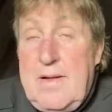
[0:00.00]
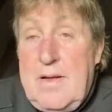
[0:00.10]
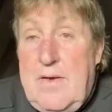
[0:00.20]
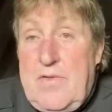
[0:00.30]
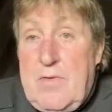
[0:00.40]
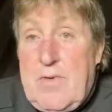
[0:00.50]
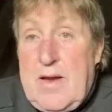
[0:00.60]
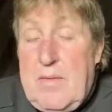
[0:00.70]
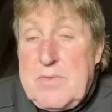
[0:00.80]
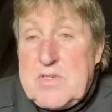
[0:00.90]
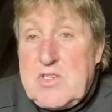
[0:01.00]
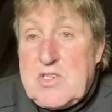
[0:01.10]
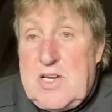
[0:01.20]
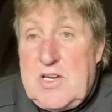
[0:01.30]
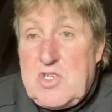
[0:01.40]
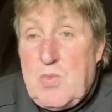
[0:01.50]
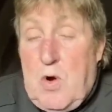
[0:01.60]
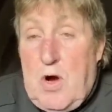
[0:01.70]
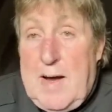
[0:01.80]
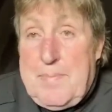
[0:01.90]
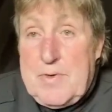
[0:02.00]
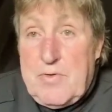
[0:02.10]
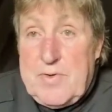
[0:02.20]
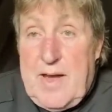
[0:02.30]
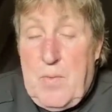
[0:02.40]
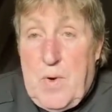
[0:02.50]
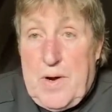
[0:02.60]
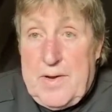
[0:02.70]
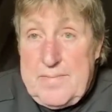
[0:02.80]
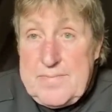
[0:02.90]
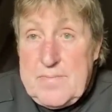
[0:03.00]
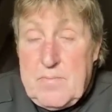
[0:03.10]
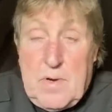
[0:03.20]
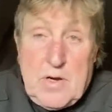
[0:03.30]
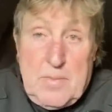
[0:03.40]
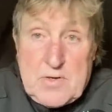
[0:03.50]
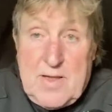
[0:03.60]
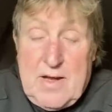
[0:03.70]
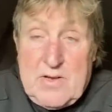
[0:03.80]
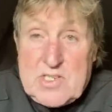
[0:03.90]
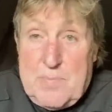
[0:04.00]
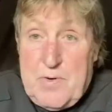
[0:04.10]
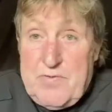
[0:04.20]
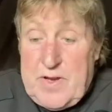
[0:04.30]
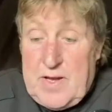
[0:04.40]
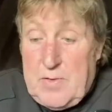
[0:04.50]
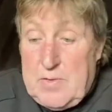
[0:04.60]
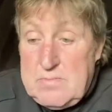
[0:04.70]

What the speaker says: of the Iranian Embassy Siege, what happened on day one. We'll come on to that in a separate video.